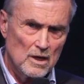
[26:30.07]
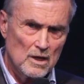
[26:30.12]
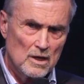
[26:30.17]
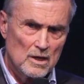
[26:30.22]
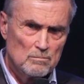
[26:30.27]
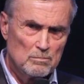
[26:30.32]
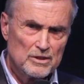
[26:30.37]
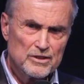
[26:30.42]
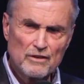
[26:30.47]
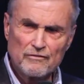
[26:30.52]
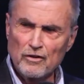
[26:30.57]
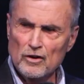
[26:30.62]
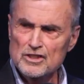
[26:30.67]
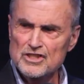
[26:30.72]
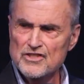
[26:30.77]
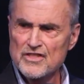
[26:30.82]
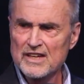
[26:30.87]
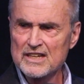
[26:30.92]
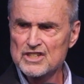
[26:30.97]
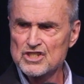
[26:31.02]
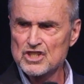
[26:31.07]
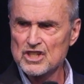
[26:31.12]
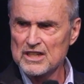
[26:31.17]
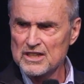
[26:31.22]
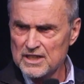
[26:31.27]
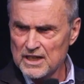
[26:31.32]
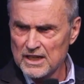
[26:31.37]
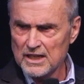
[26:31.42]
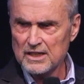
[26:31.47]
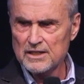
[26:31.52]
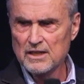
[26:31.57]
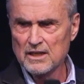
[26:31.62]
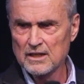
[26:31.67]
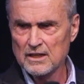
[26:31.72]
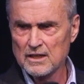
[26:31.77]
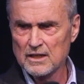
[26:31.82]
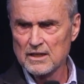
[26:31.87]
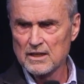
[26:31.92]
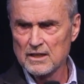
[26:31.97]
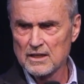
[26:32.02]
But the first thing she did,
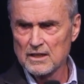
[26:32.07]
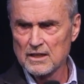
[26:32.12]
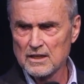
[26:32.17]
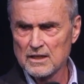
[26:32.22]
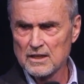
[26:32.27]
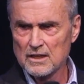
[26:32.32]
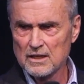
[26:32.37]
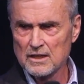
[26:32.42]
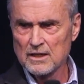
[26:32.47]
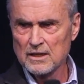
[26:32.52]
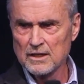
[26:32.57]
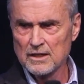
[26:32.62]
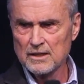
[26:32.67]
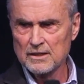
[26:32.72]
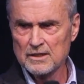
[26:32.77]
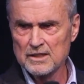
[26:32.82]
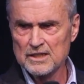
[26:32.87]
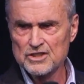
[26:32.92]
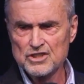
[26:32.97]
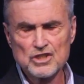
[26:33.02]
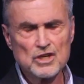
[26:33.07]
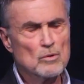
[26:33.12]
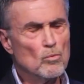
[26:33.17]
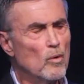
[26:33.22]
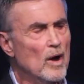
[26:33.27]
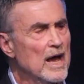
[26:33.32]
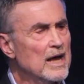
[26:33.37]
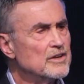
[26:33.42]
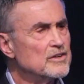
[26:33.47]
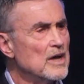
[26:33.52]
she went